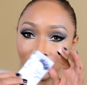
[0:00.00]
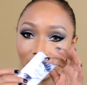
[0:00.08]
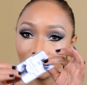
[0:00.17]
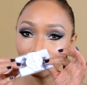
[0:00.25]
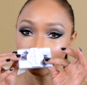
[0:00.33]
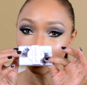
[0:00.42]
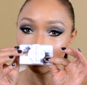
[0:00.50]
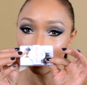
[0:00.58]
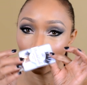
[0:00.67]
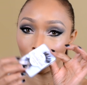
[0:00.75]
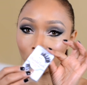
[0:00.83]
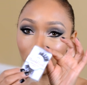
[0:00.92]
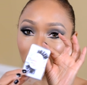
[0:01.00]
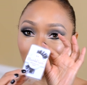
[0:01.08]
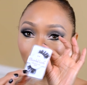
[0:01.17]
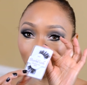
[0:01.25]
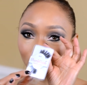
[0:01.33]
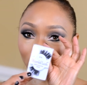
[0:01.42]
these are some old ones that I'm
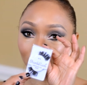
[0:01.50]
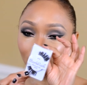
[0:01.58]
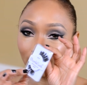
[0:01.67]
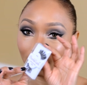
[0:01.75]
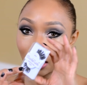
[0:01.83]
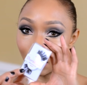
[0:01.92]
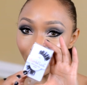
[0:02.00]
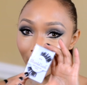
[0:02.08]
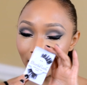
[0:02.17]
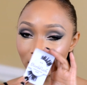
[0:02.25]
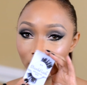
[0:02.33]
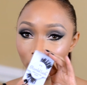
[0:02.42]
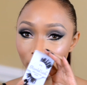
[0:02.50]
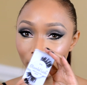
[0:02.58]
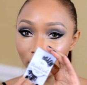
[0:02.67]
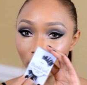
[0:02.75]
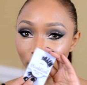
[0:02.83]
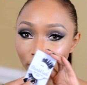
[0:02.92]
going to clean. I might actually do a
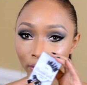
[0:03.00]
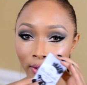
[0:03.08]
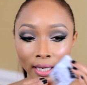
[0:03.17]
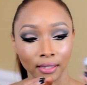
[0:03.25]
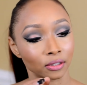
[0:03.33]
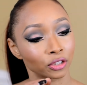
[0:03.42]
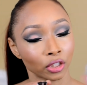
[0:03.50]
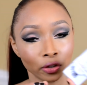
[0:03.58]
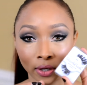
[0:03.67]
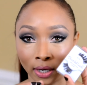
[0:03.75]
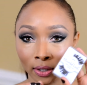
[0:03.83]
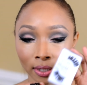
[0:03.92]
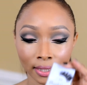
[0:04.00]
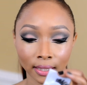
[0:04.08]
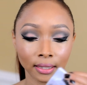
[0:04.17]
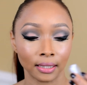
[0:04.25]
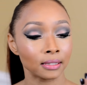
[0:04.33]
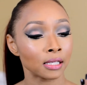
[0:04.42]
video for you guys and show you how I clean
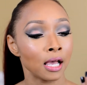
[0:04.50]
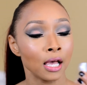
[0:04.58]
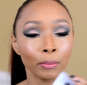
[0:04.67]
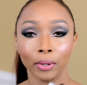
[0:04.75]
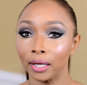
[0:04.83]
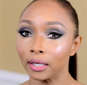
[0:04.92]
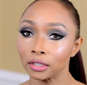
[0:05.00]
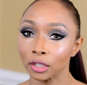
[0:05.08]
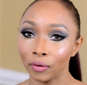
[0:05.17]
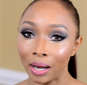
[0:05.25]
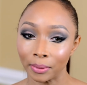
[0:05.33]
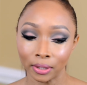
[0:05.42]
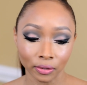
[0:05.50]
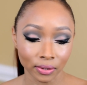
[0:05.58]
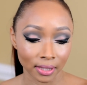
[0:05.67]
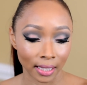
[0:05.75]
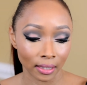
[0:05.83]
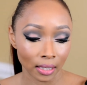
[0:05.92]
these. But I actually grabbed a new
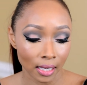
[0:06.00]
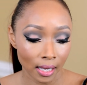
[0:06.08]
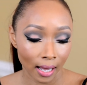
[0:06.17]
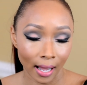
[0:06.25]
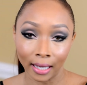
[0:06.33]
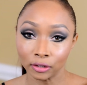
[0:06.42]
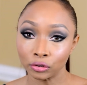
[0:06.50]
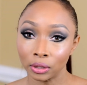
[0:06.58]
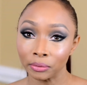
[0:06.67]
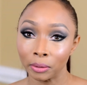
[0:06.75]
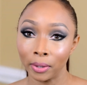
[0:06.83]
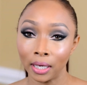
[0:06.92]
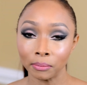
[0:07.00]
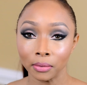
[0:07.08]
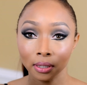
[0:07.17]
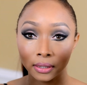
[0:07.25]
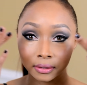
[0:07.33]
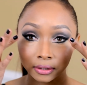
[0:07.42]
set. I trimmed them
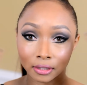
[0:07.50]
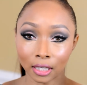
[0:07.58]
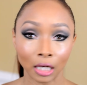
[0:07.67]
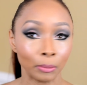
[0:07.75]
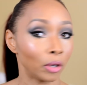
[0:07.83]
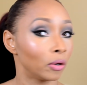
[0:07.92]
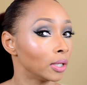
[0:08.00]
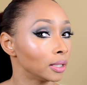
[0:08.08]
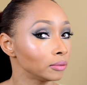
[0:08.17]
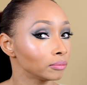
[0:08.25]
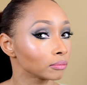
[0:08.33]
up, stuck them on.